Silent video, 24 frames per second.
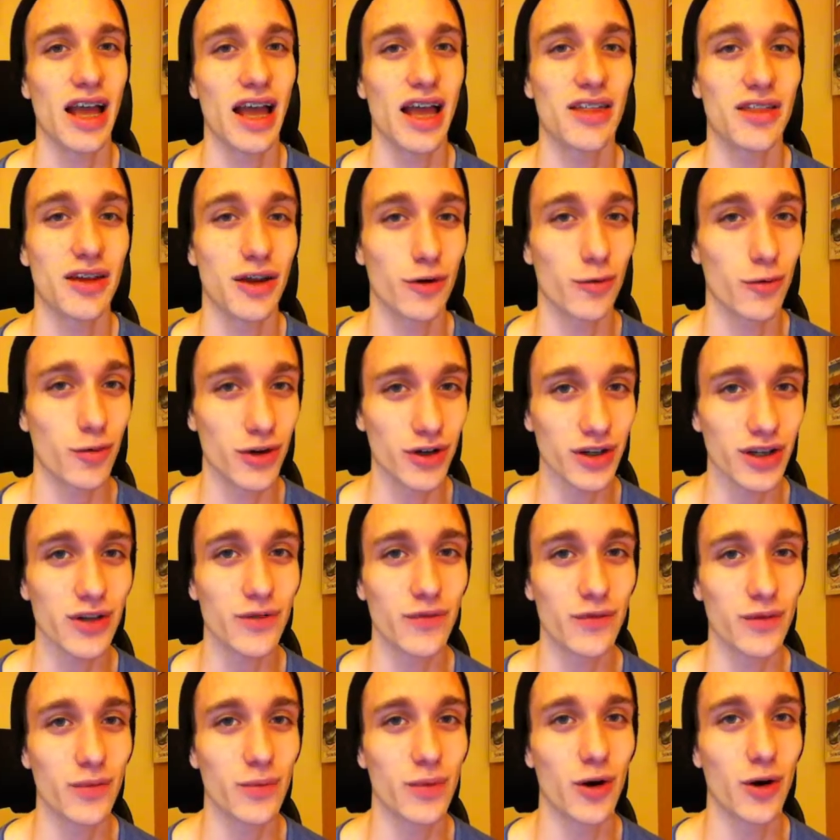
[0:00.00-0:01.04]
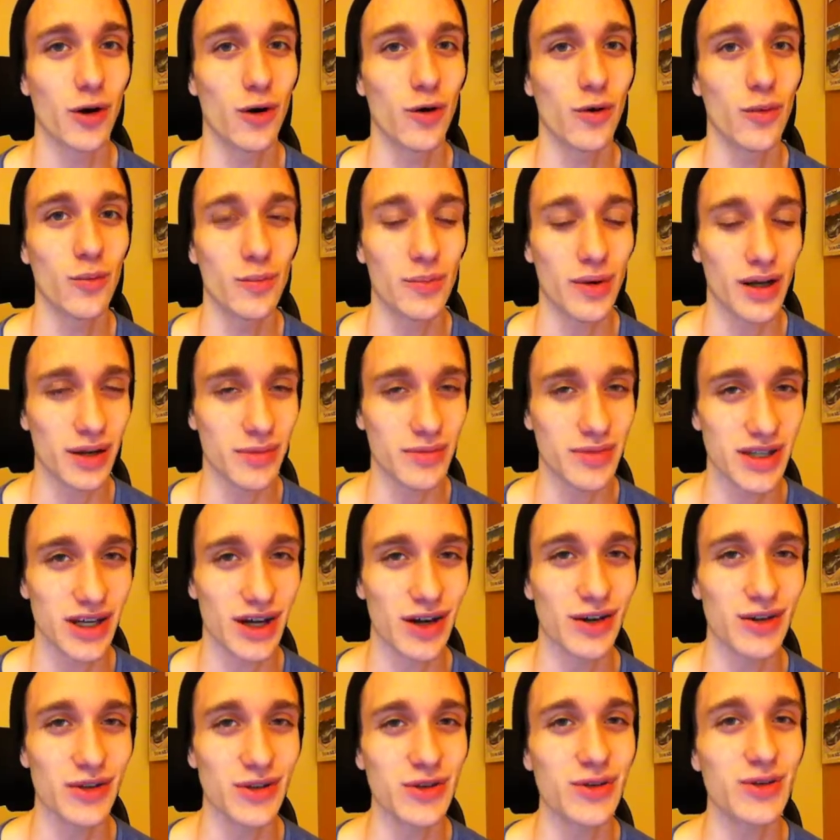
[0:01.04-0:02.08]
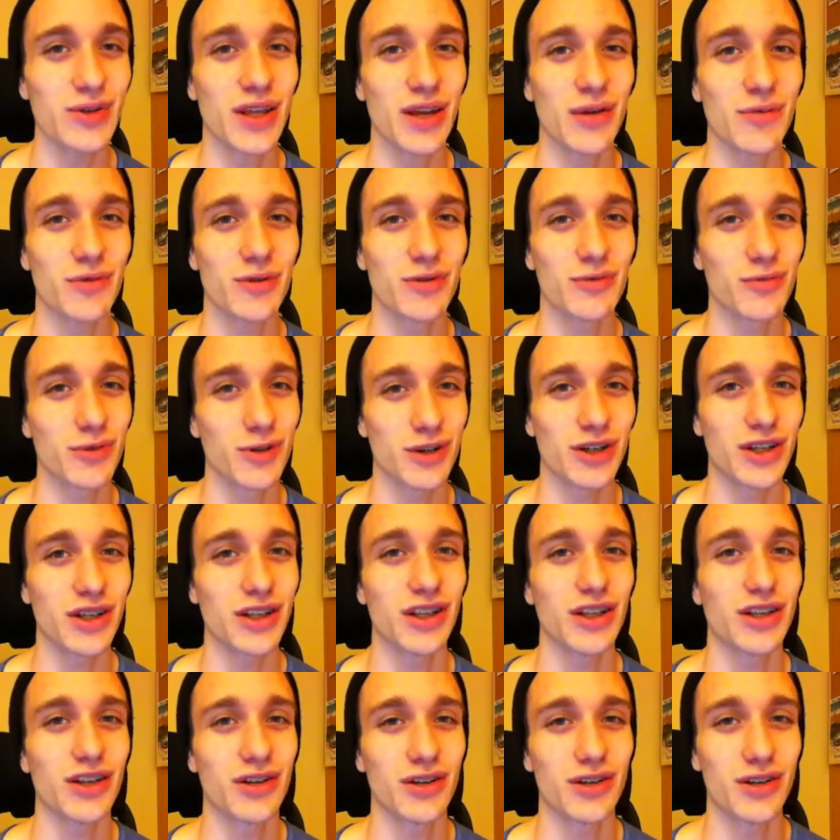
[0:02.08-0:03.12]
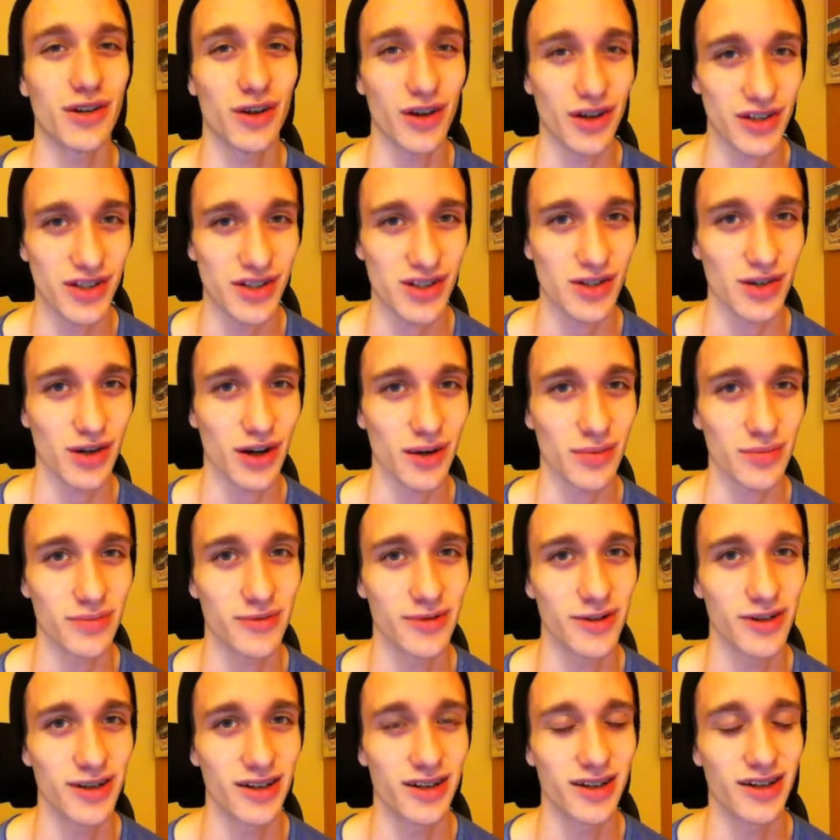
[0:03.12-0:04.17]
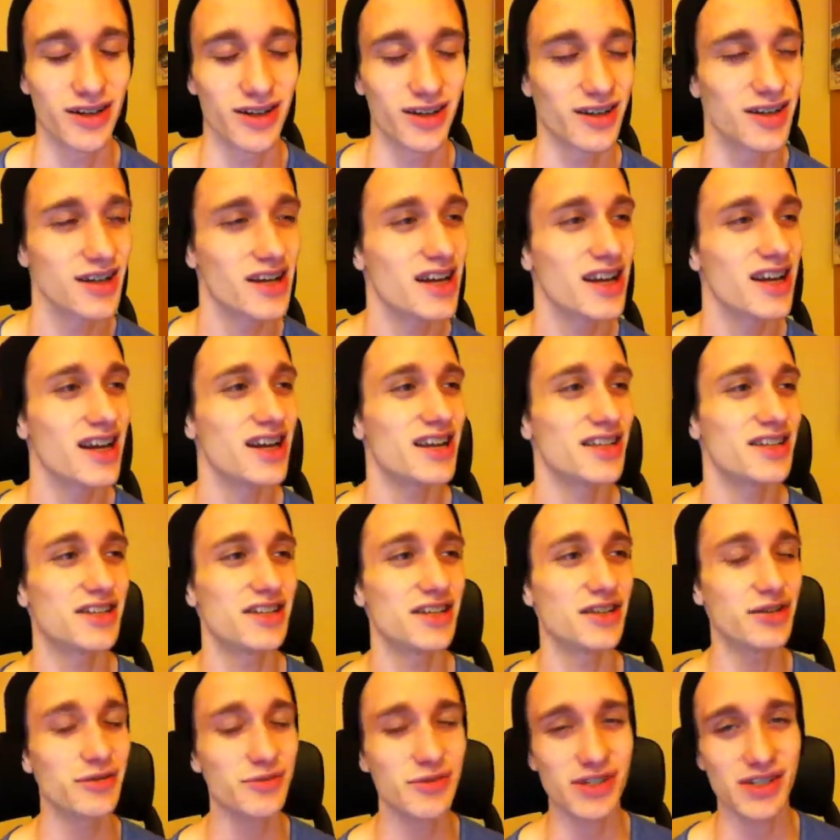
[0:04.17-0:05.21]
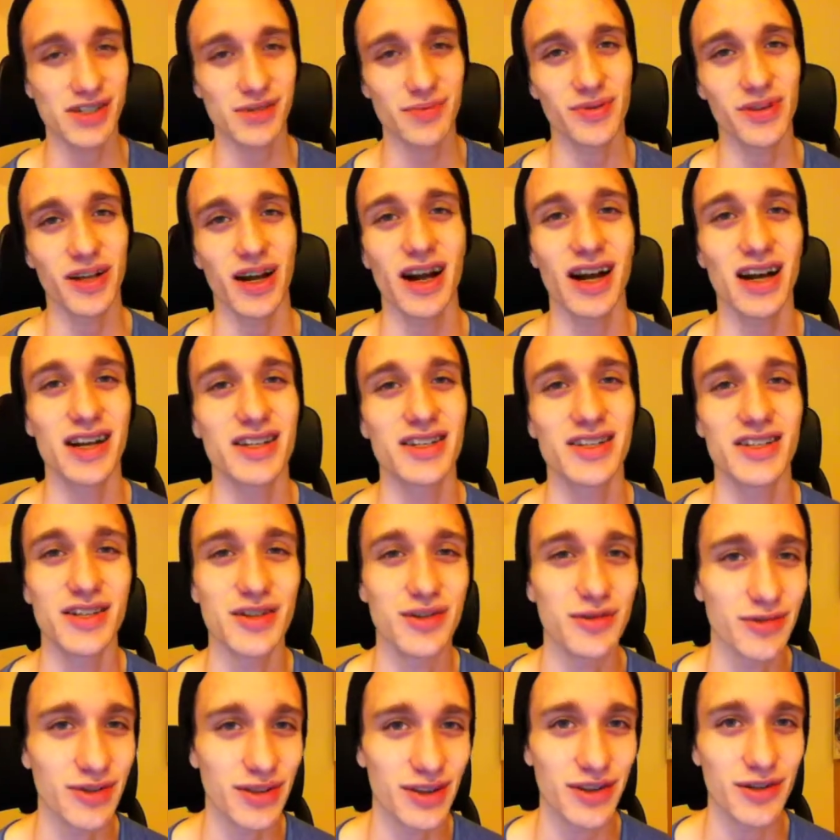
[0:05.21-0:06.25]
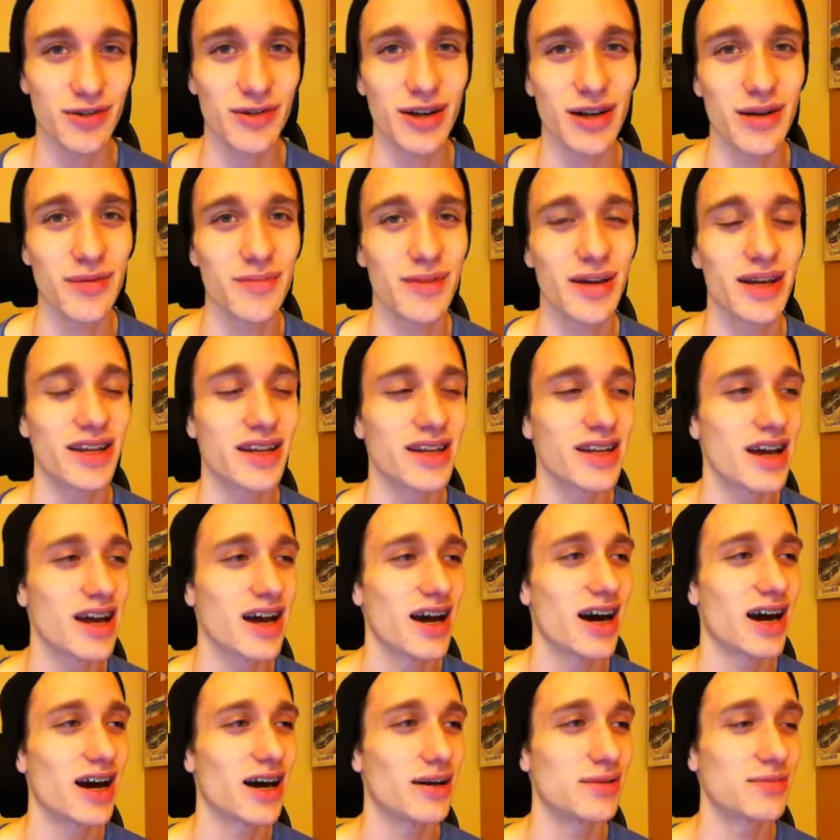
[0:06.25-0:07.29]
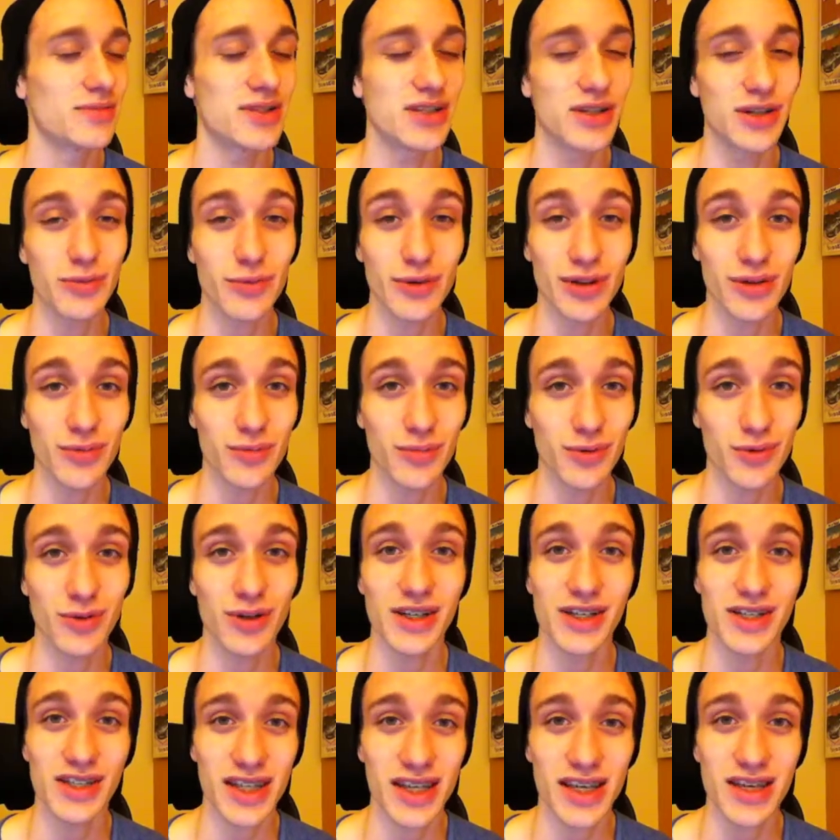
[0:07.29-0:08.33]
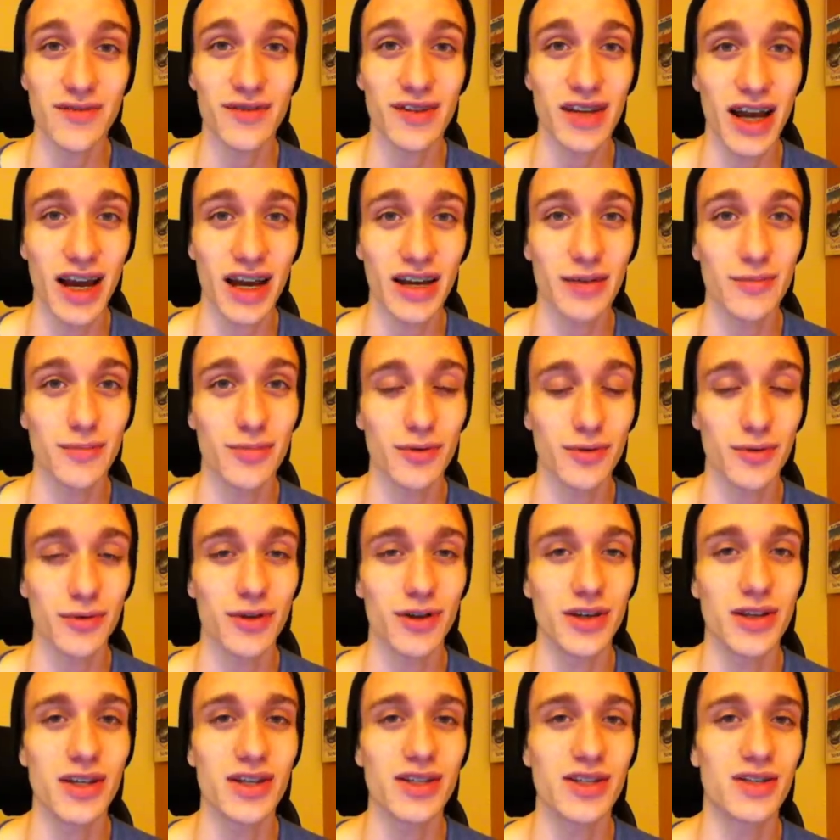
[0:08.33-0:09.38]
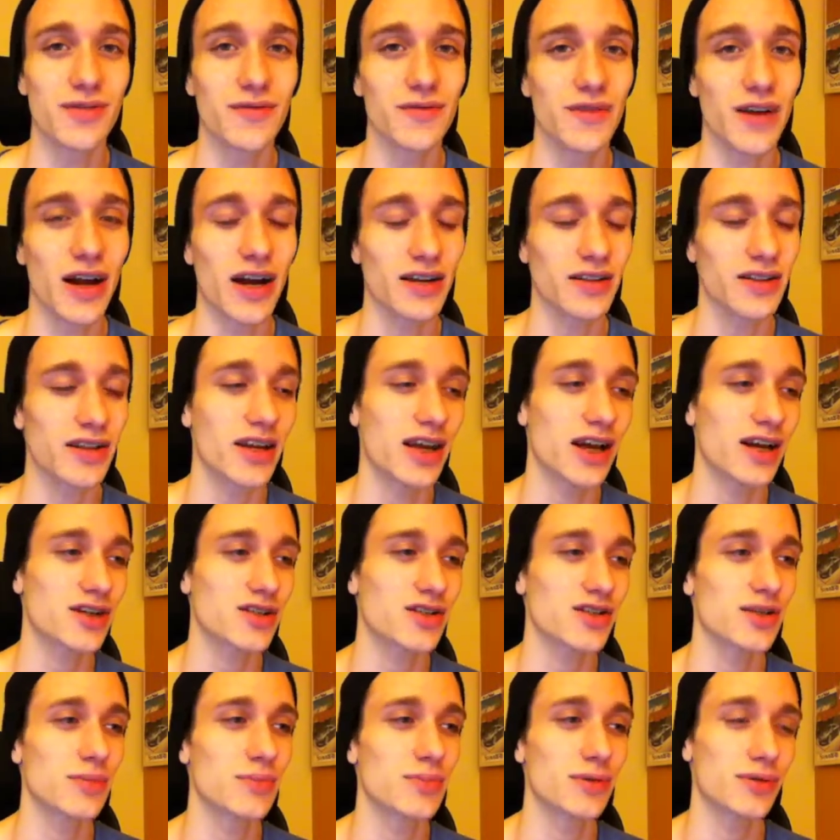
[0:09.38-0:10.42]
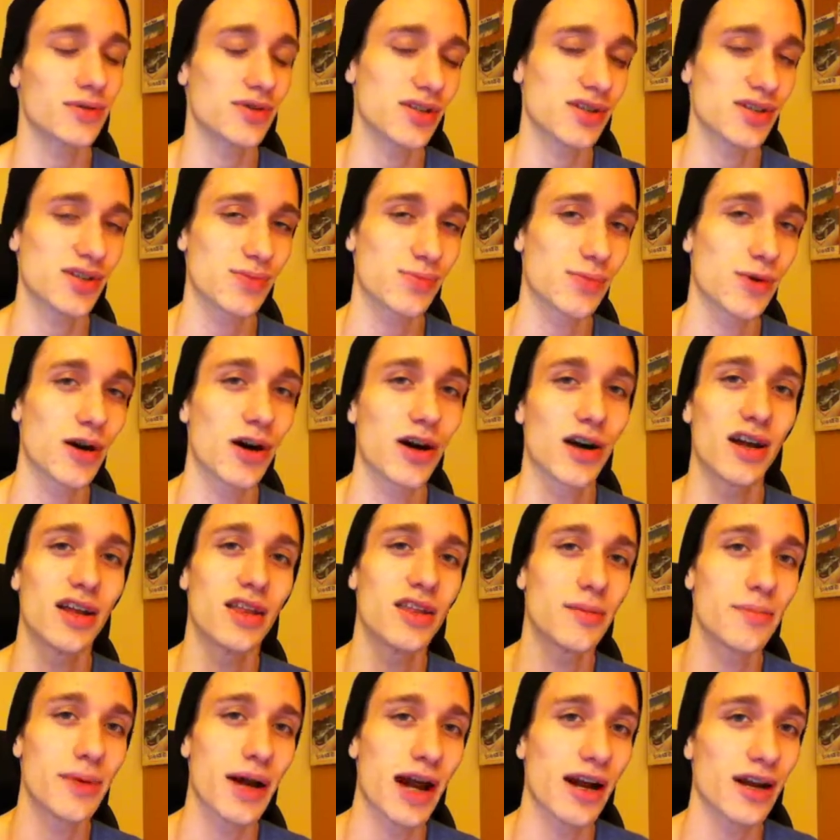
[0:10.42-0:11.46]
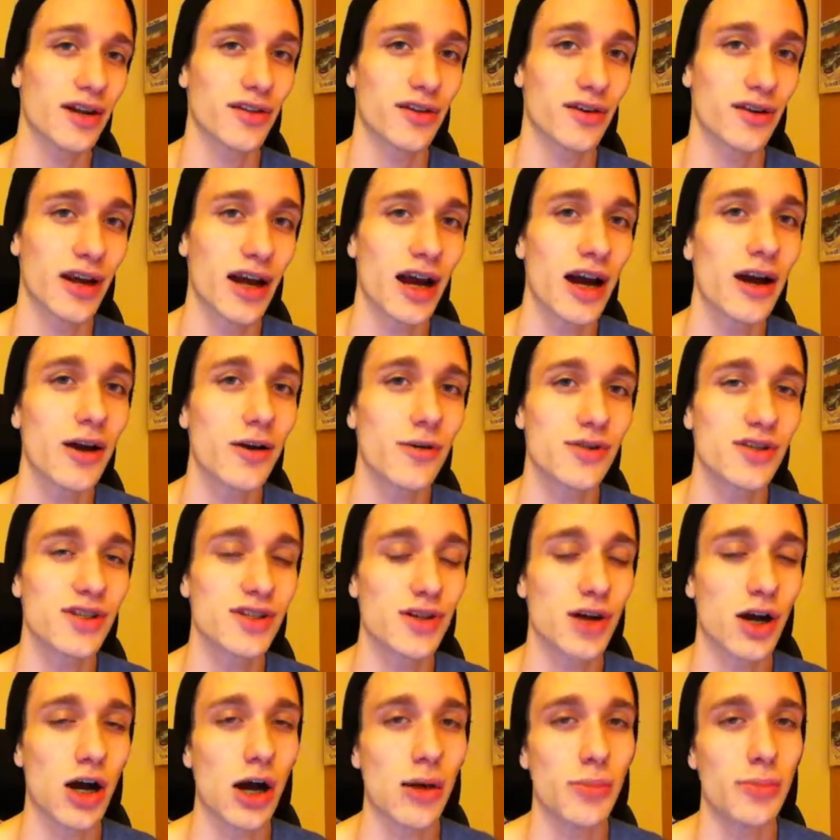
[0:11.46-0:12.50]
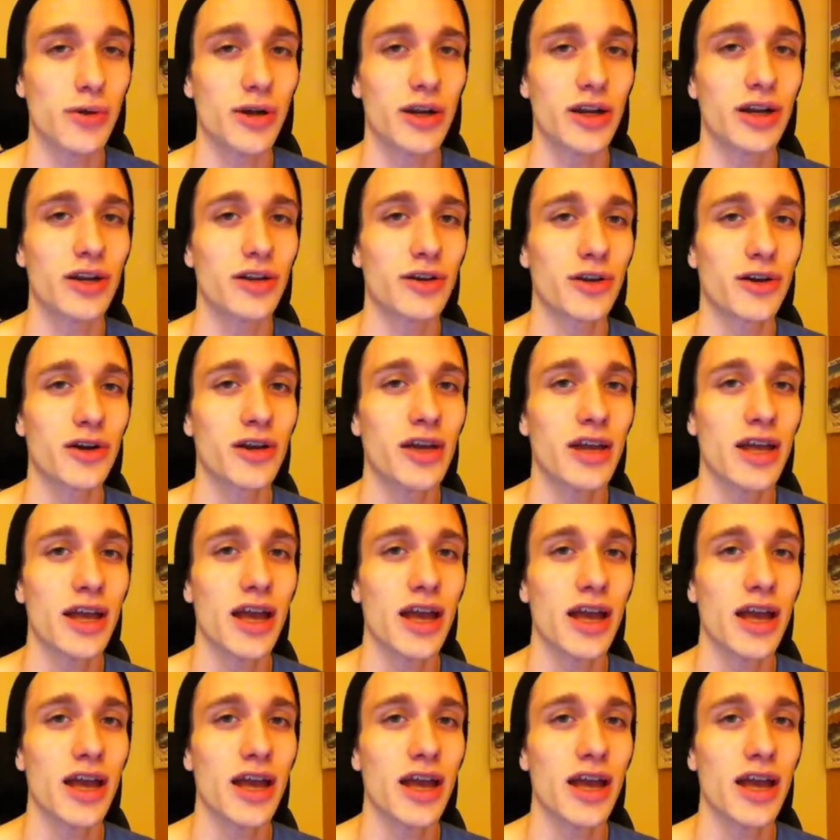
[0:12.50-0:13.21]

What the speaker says: and they're working from home, but I'm telling you, they were working nonstop. Dealing with supplies, dealing with equipment, dealing with employees. They even had employees. In fact, they actually built a spa in the back of their house to operate under,